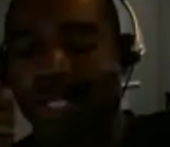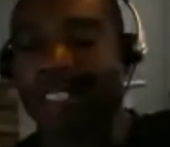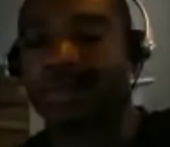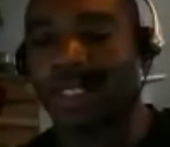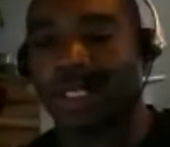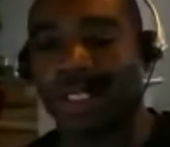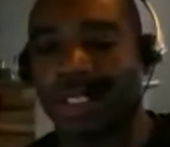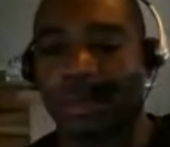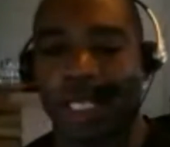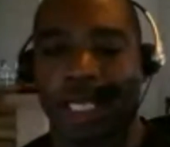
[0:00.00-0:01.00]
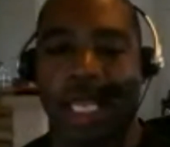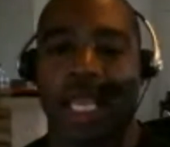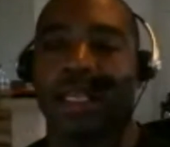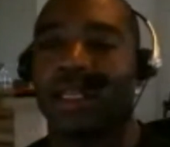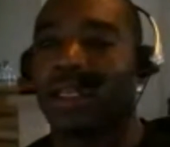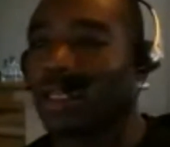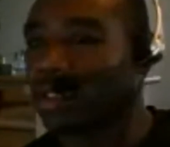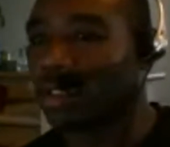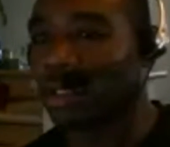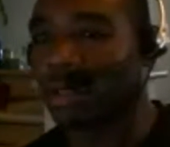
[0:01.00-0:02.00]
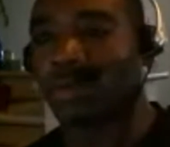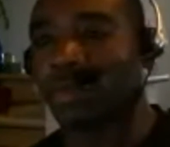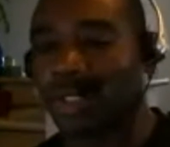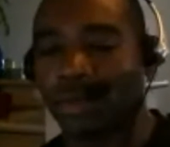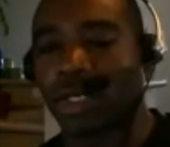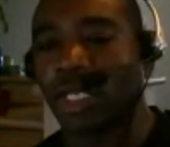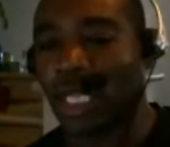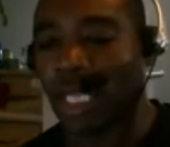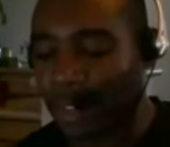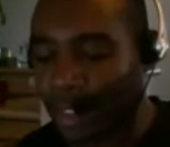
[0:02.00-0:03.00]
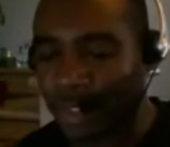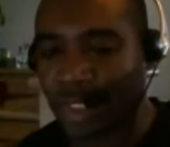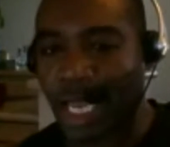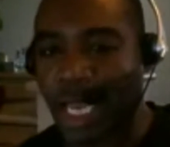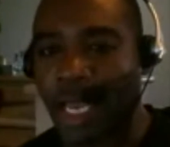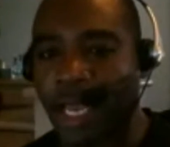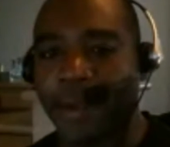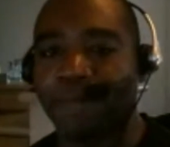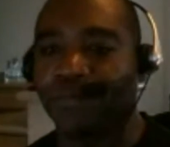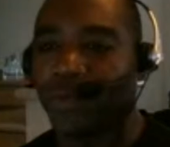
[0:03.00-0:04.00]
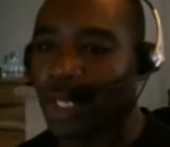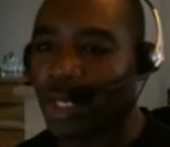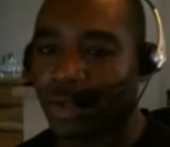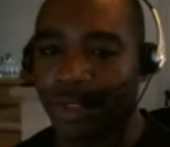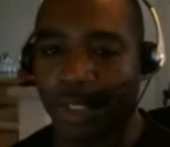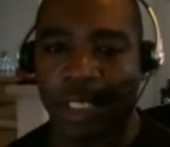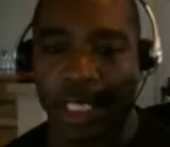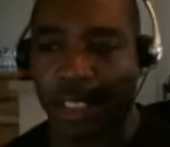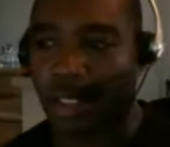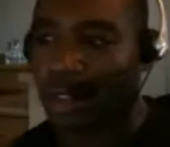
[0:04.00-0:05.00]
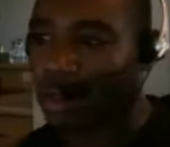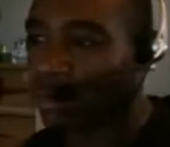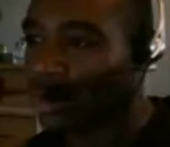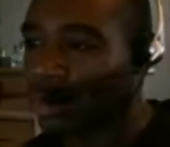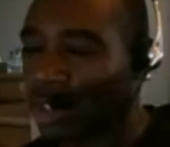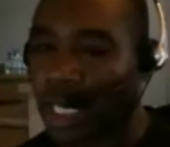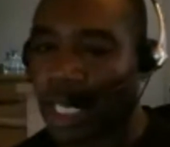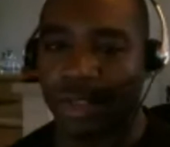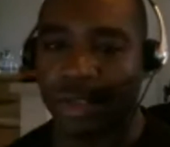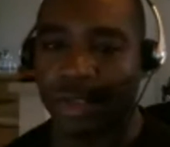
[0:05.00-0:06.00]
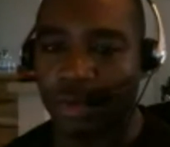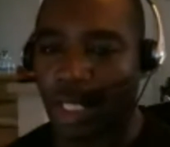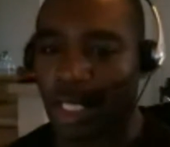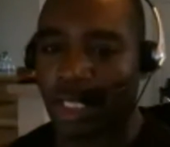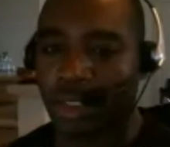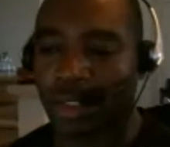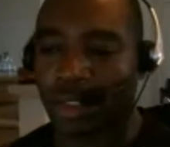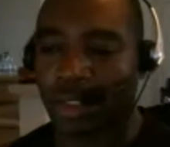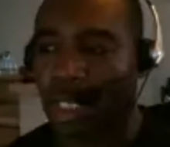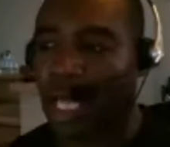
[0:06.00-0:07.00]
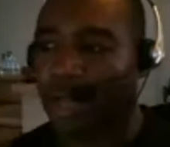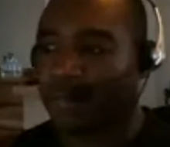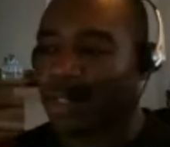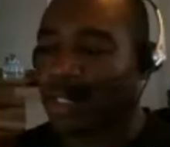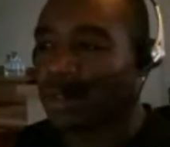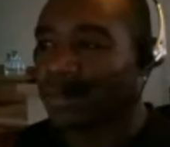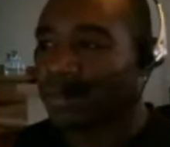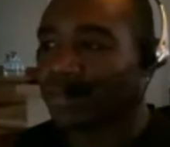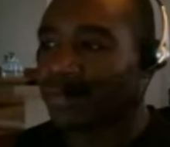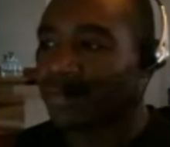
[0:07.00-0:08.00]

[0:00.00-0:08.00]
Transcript: a text message and be like, hey, I'm going to be tuning in at this time. Here's the link where you can kind of tune in to the live feed.